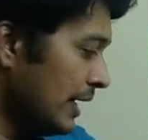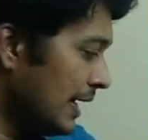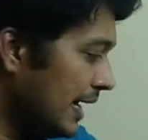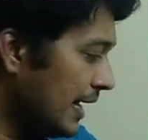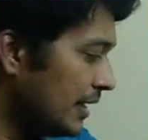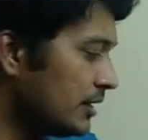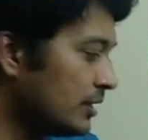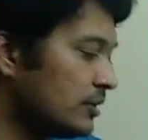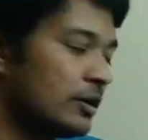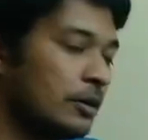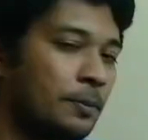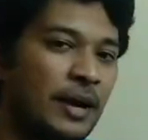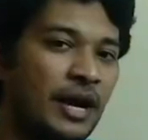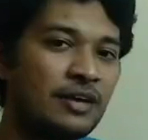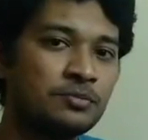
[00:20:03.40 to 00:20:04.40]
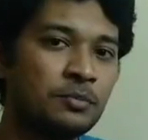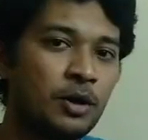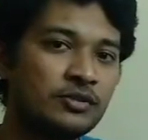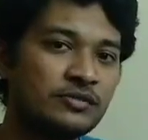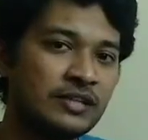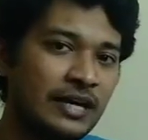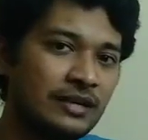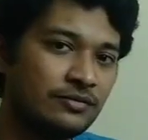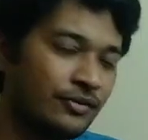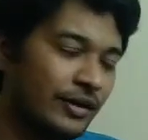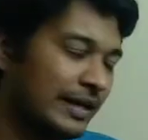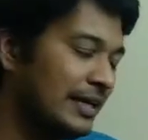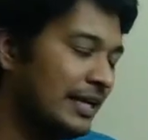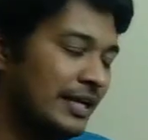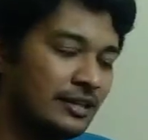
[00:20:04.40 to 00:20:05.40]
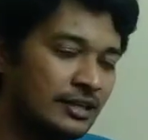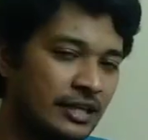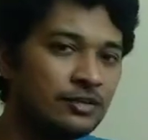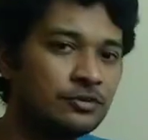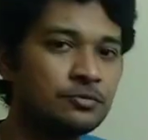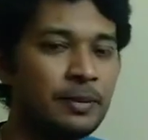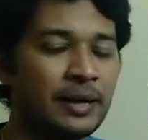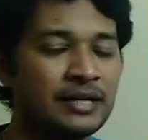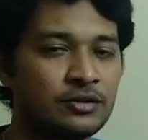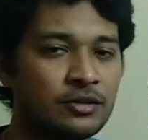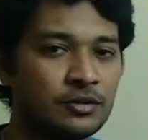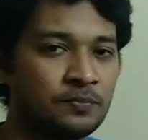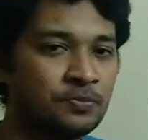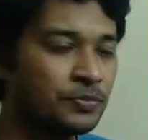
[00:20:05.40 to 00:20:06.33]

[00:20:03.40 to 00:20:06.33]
and the repairs boss, and finally the inspector.